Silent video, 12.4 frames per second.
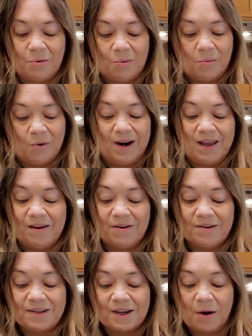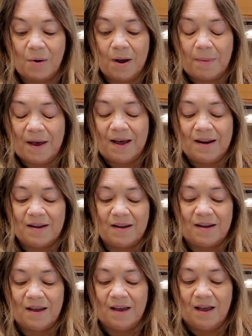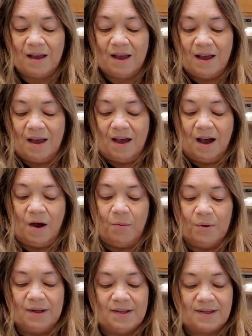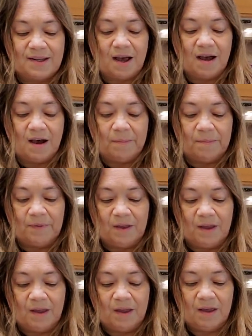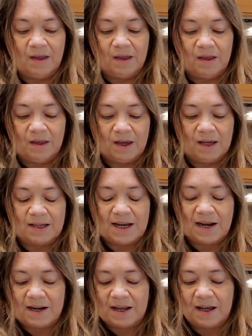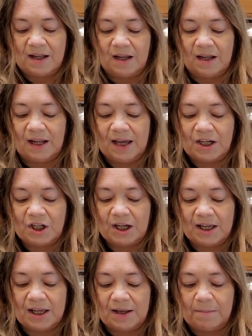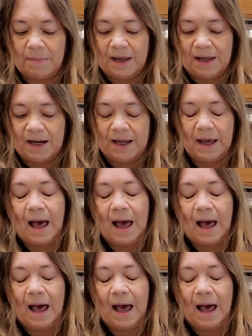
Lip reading: 20 years ago, I bet. I was attending a La Leche League meeting.